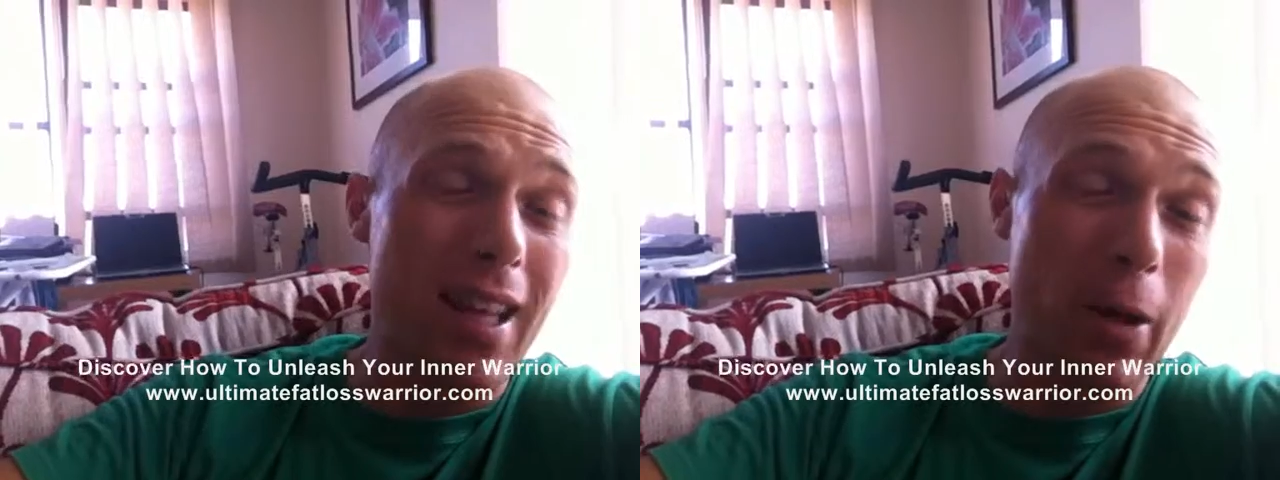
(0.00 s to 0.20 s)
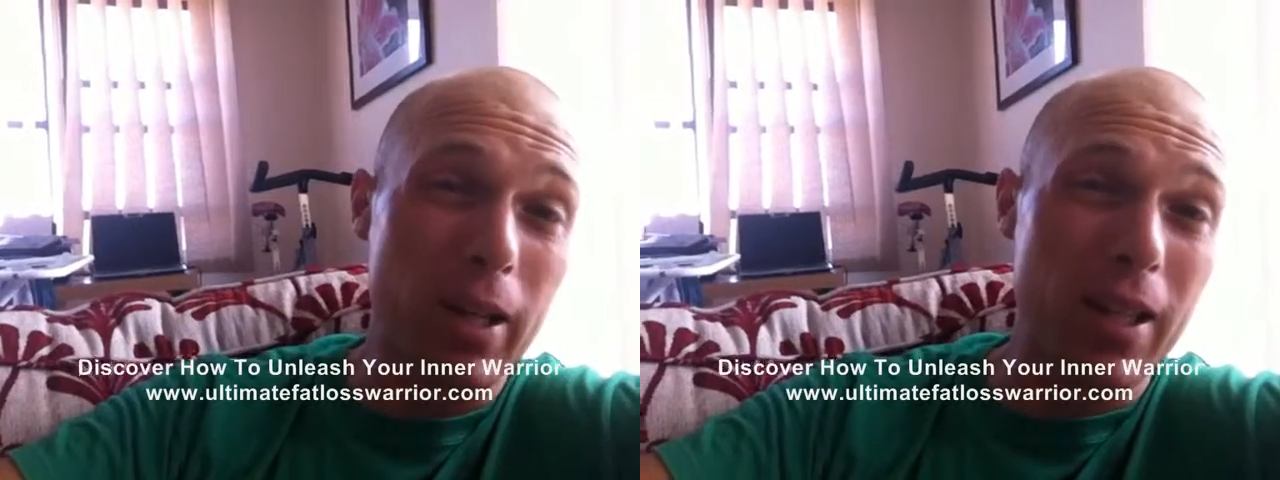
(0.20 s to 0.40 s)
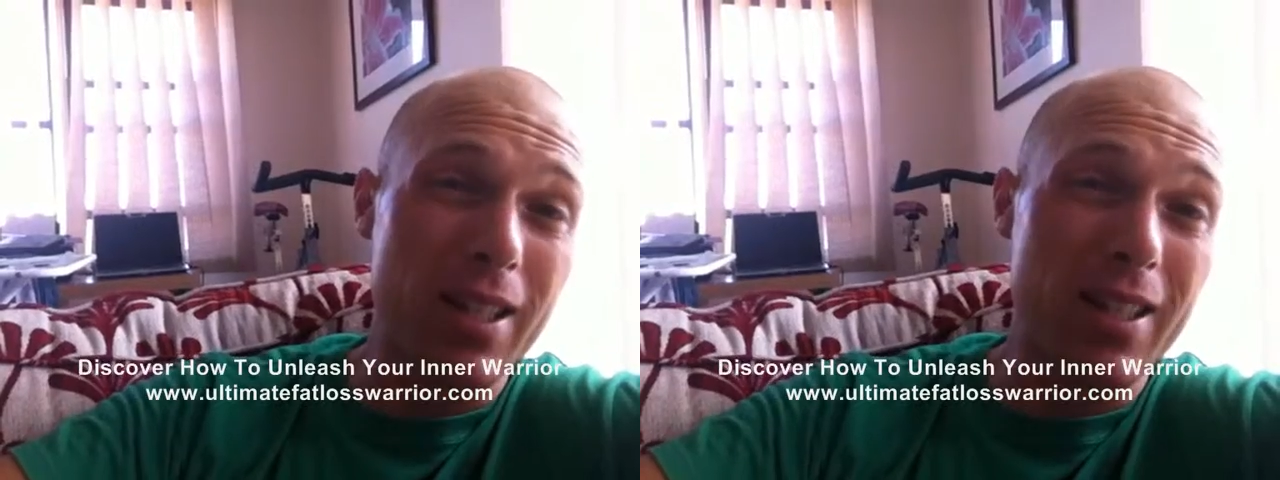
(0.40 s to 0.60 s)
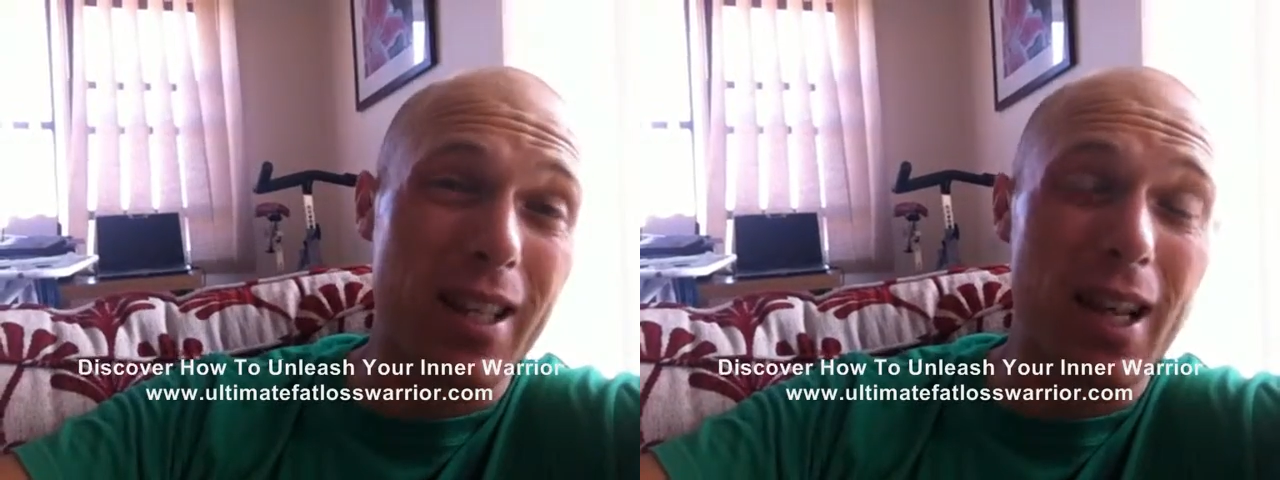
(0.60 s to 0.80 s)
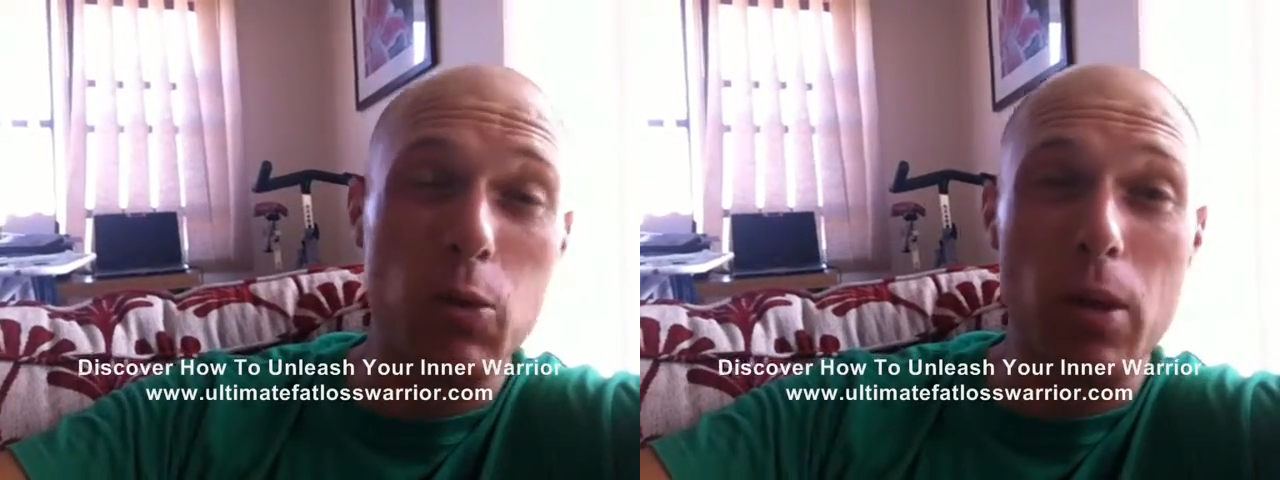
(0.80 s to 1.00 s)
Today we're going to
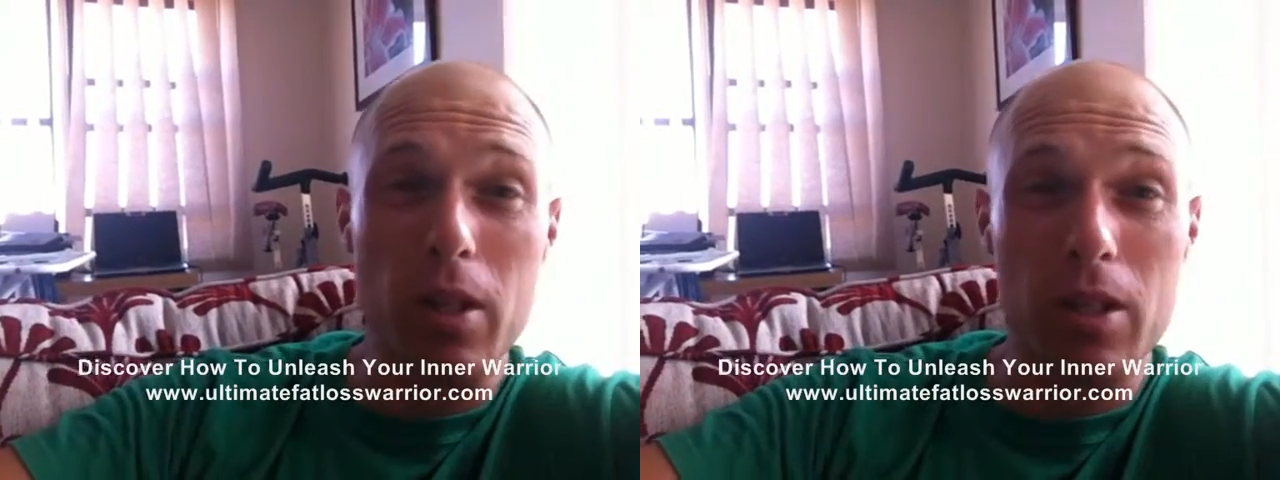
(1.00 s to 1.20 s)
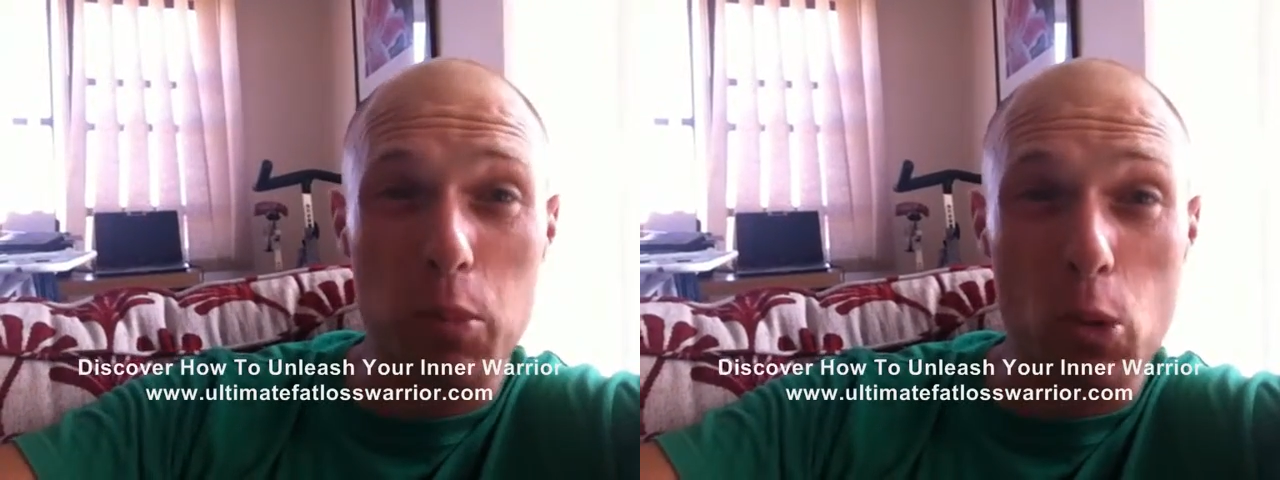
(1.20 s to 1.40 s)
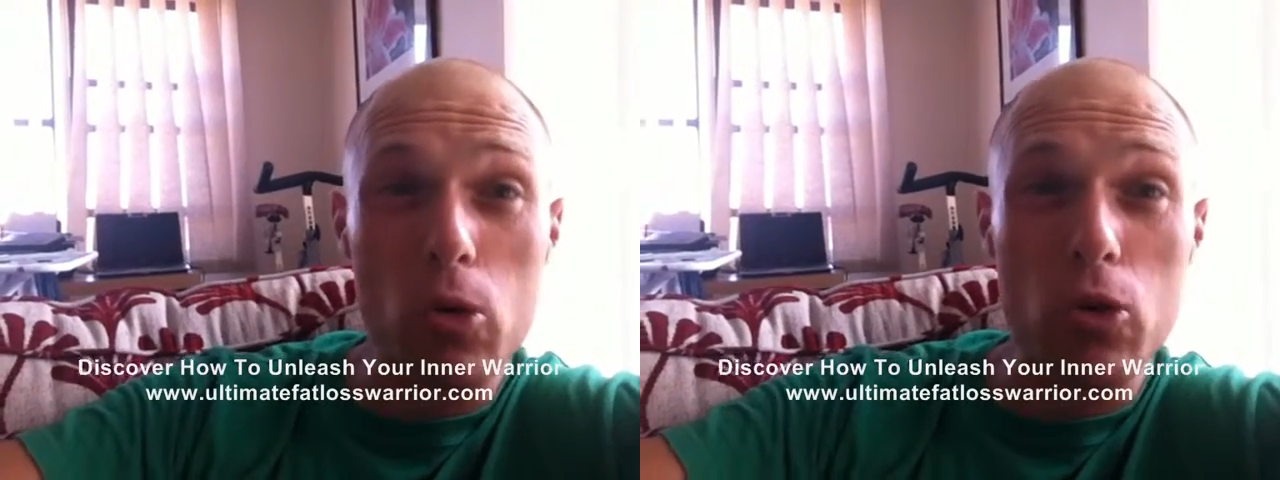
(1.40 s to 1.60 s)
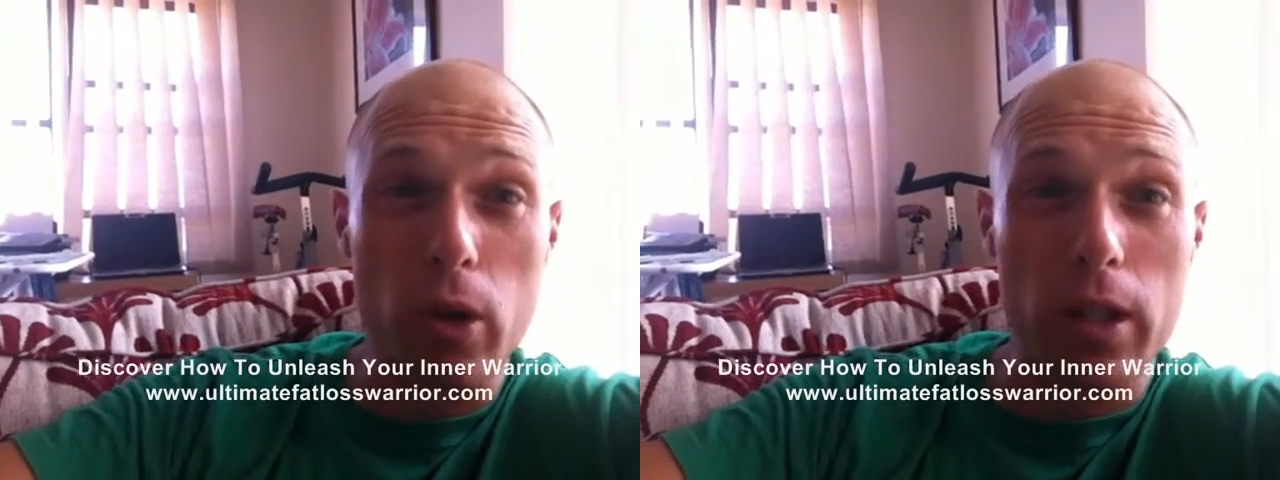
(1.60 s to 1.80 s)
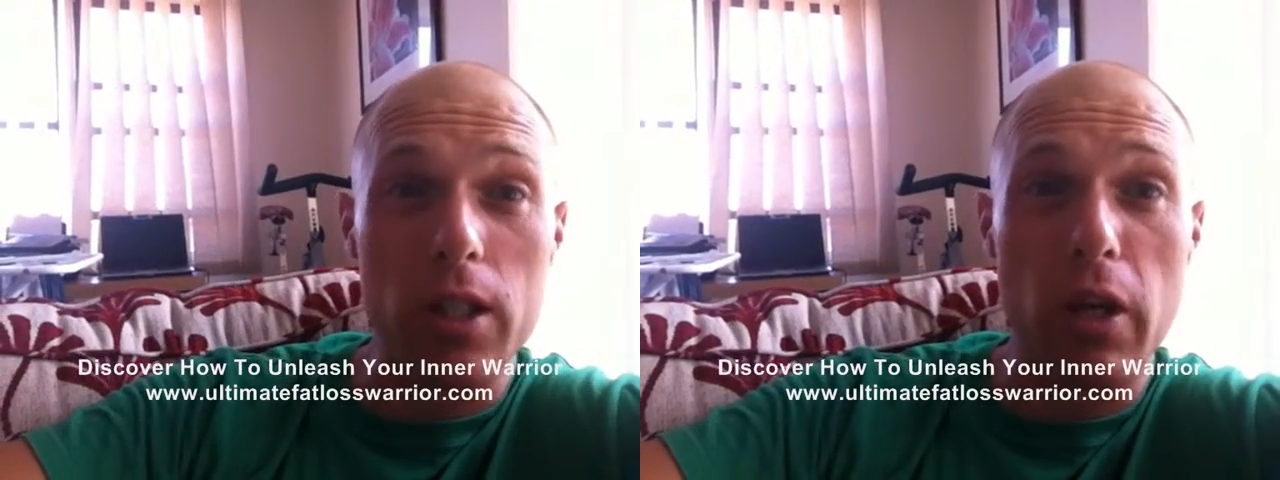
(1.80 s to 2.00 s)
discuss whether sport
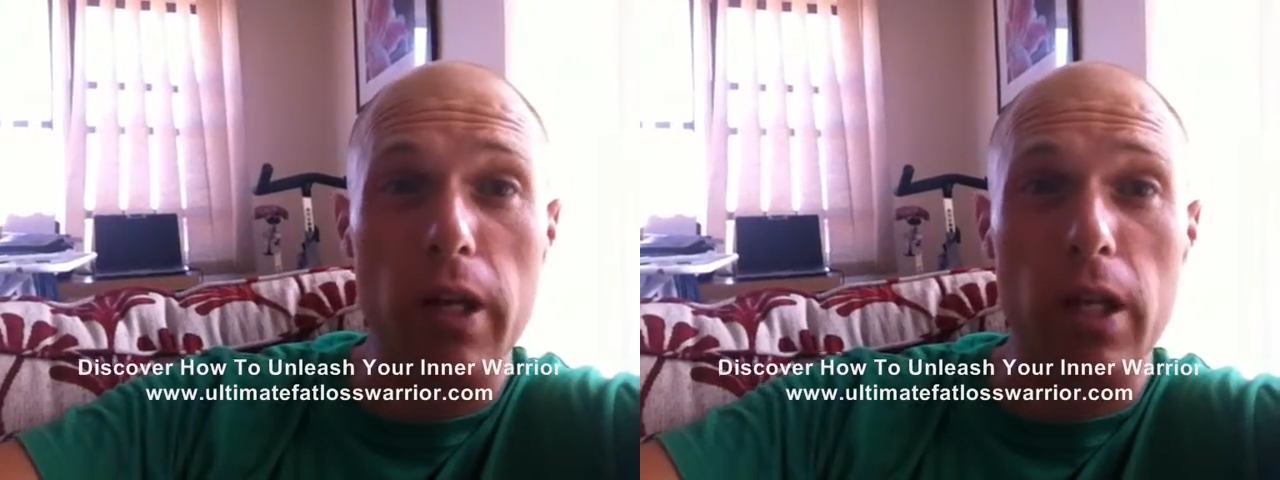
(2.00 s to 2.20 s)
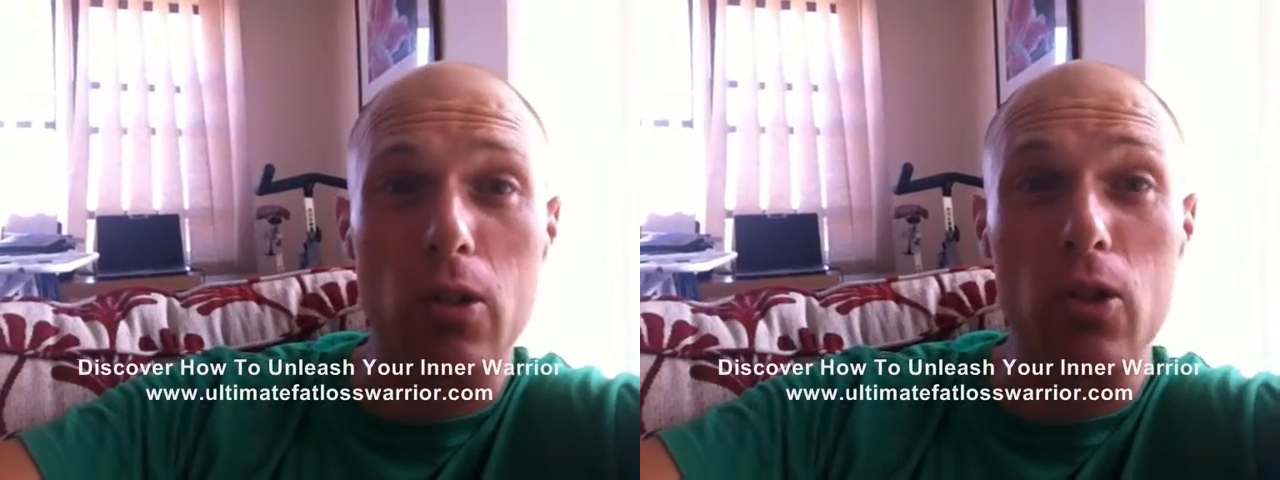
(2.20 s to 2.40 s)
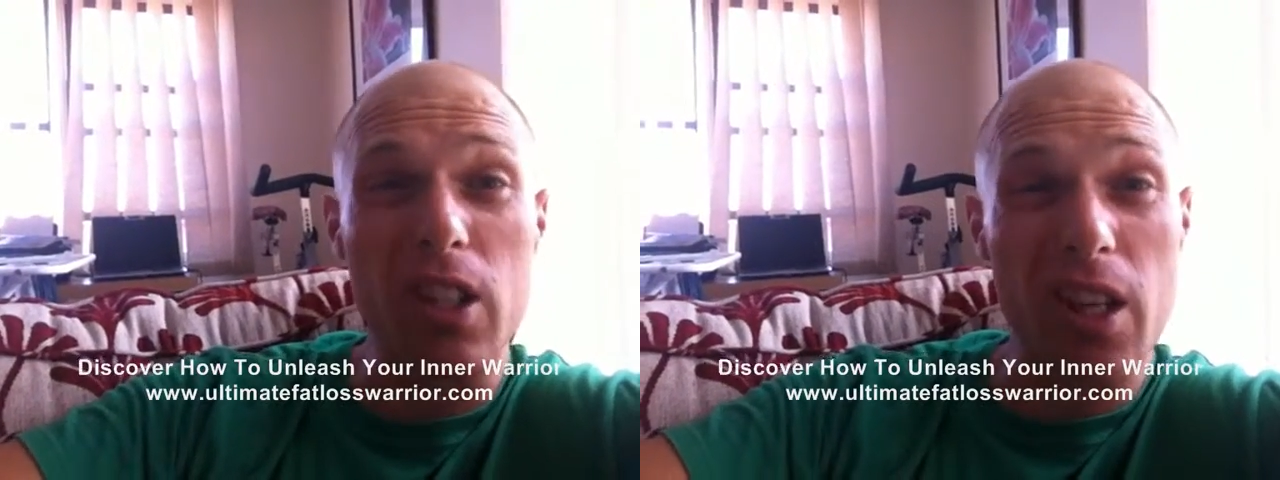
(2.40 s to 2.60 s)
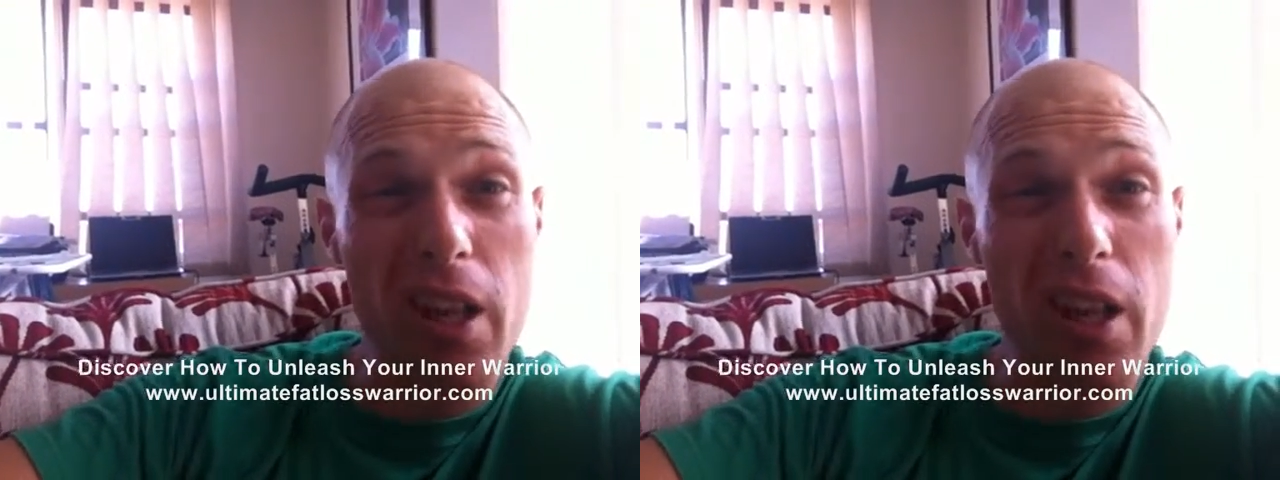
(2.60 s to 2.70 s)
drinks are any good.